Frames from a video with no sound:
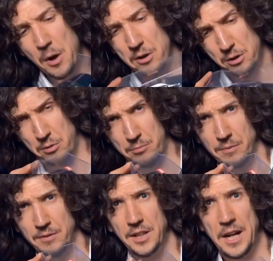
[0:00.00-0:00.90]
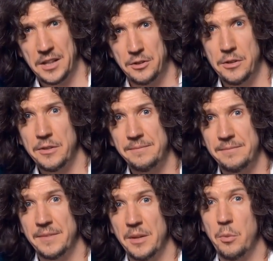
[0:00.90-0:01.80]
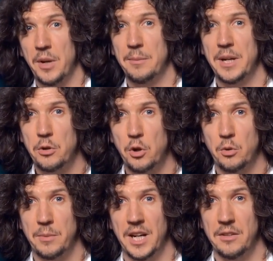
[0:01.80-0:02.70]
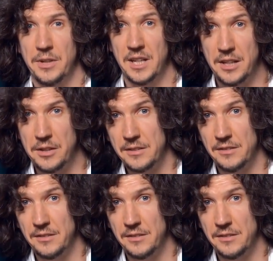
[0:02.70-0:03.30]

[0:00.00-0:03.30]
Audio, got it. And what about home hi-fi?